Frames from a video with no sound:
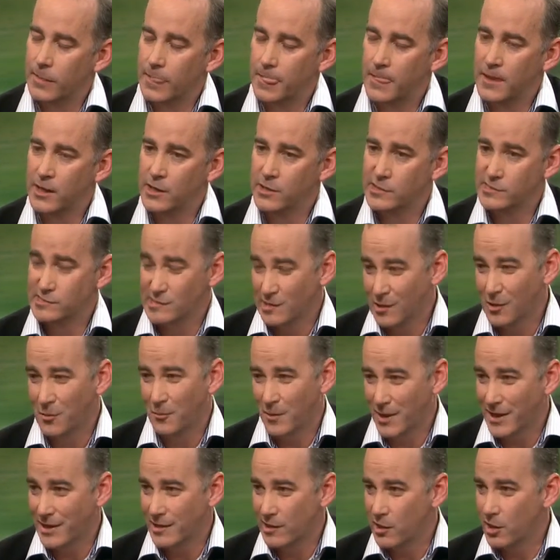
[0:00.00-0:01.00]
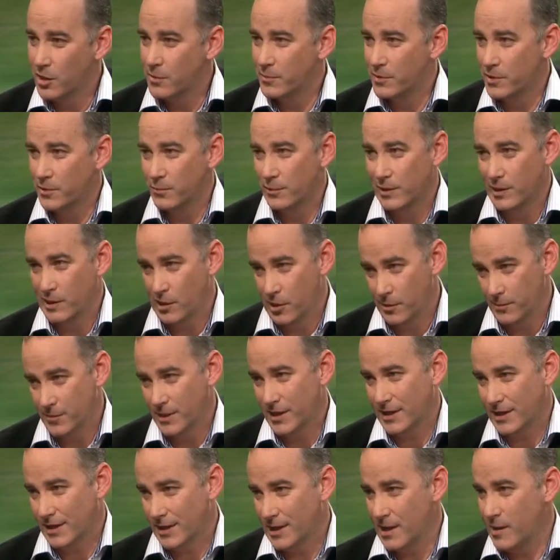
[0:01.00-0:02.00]
You know, there's a long way to go, but I really hope
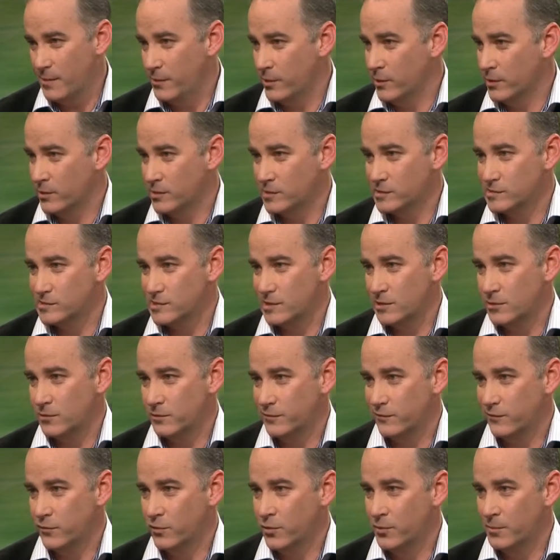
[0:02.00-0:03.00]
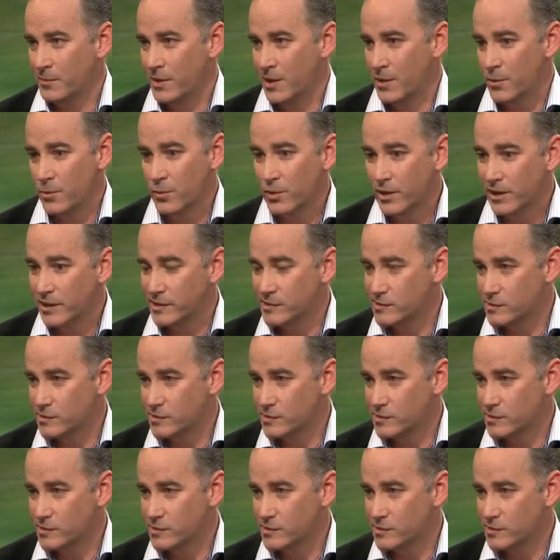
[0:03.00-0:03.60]
that can happen, because that'll form a really